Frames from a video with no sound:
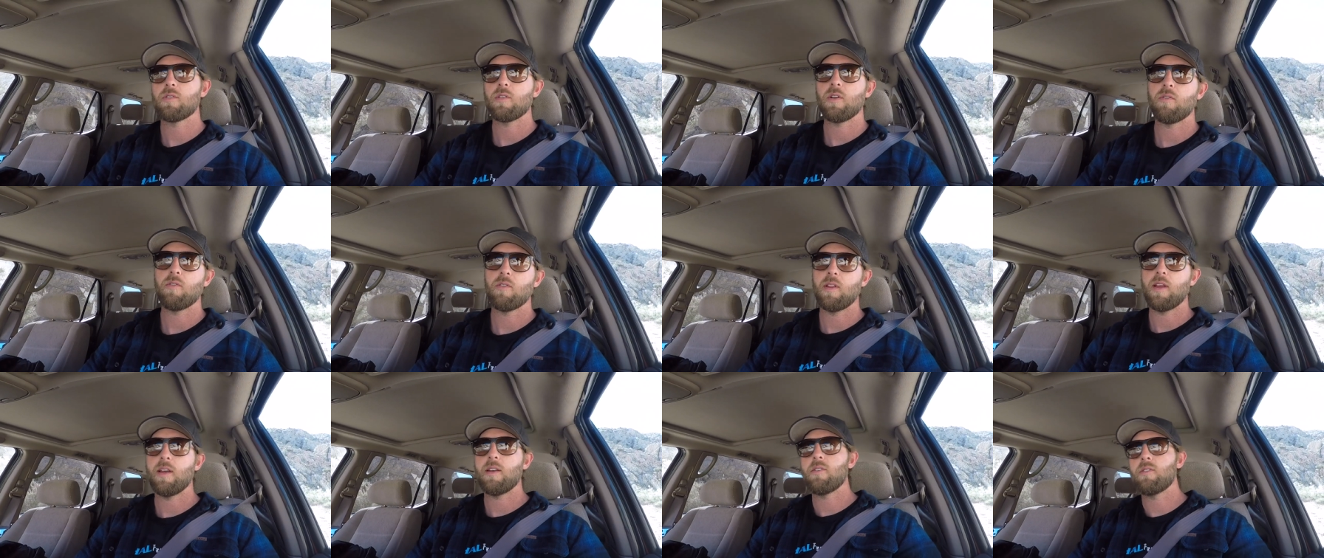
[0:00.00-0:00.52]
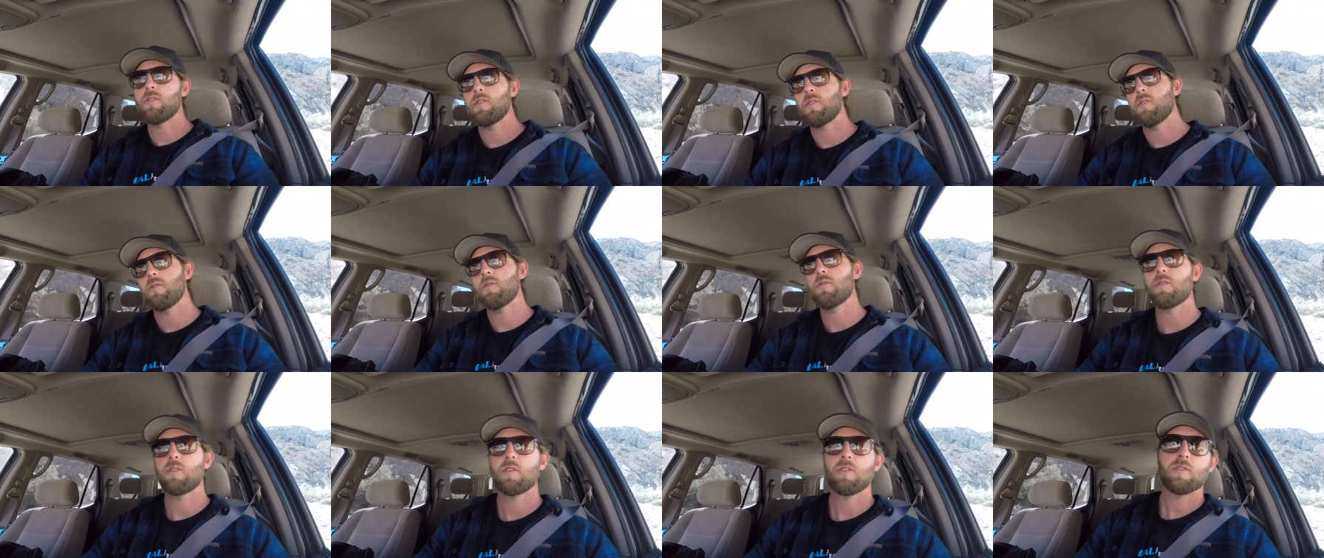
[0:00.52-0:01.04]
overlanders
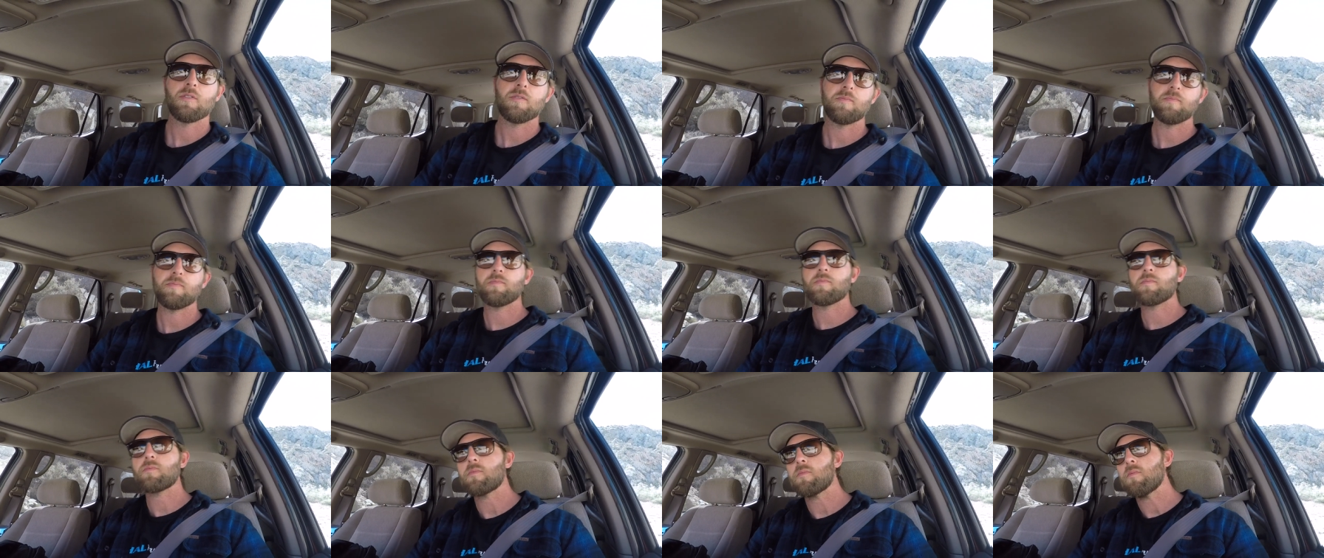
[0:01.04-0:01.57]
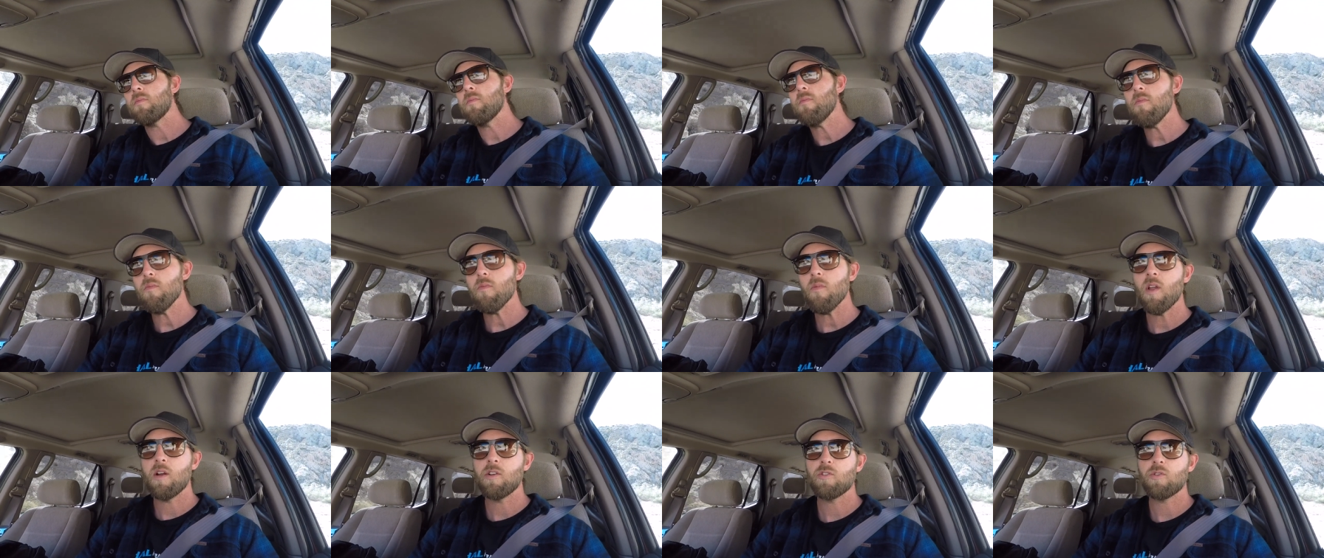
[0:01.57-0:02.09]
use
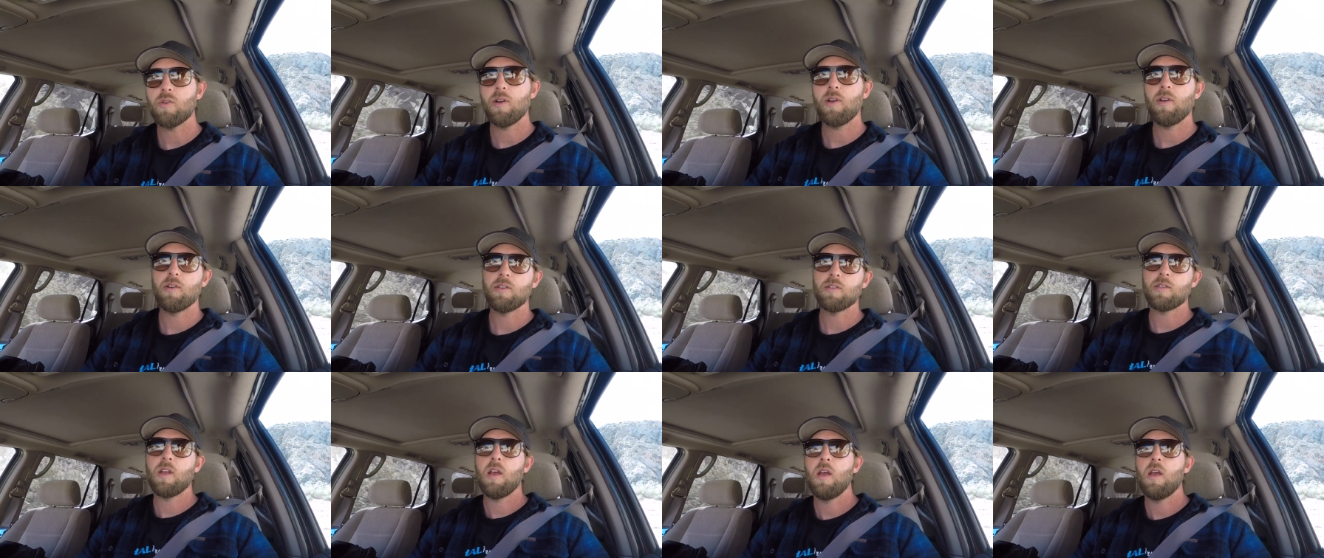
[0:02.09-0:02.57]
Toyotas.